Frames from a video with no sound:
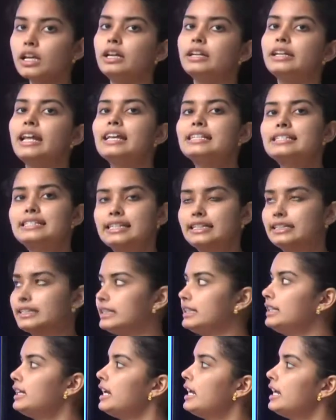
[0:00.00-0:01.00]

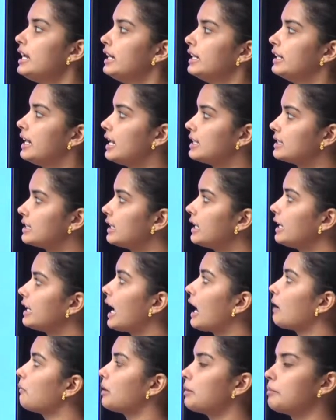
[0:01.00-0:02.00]
Density. Density
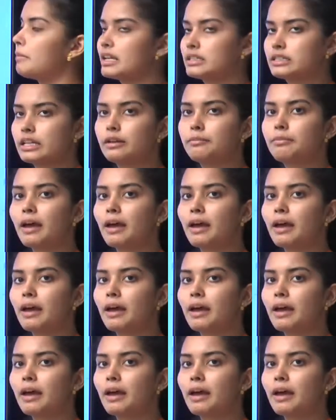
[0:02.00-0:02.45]
can be measured